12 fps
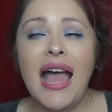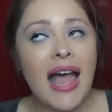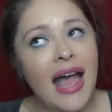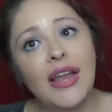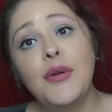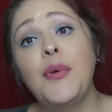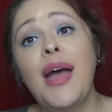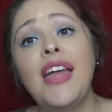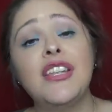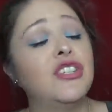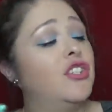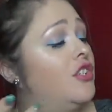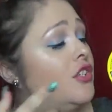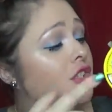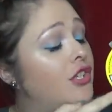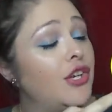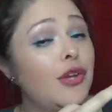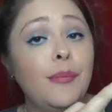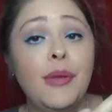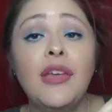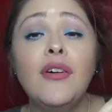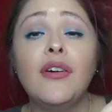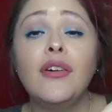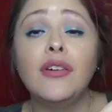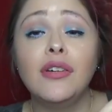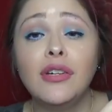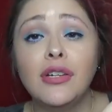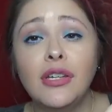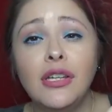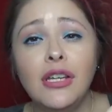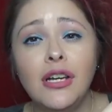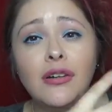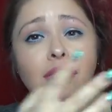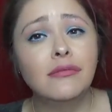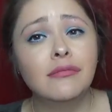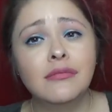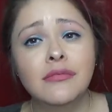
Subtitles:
add a wedge to your meal, you know?